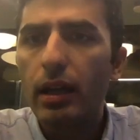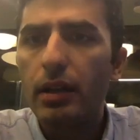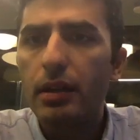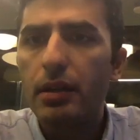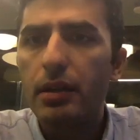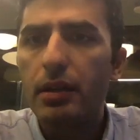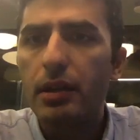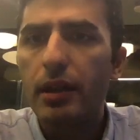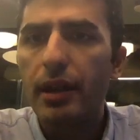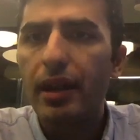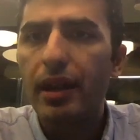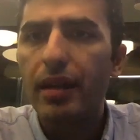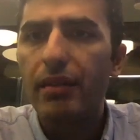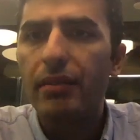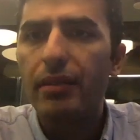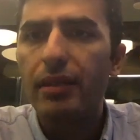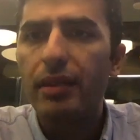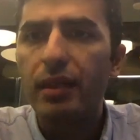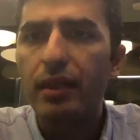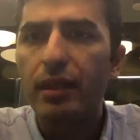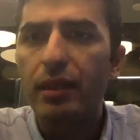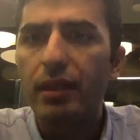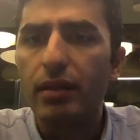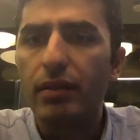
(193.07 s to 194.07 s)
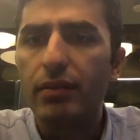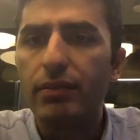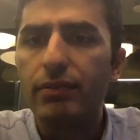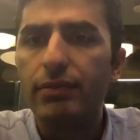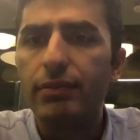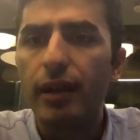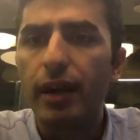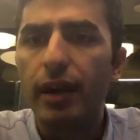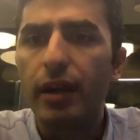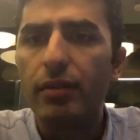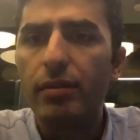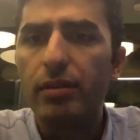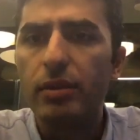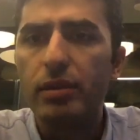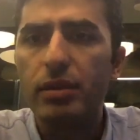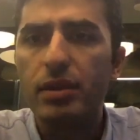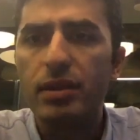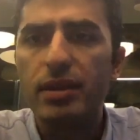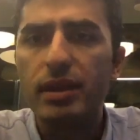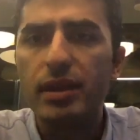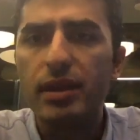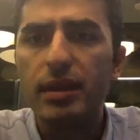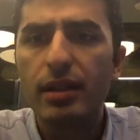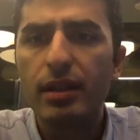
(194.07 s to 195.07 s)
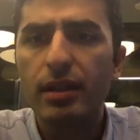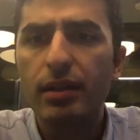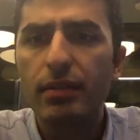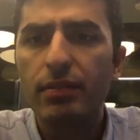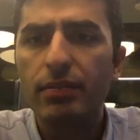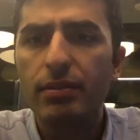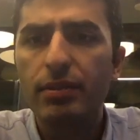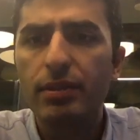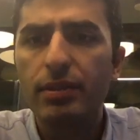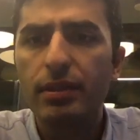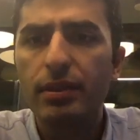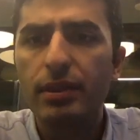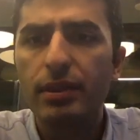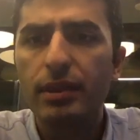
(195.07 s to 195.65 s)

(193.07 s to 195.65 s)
Do you have any firewall set up?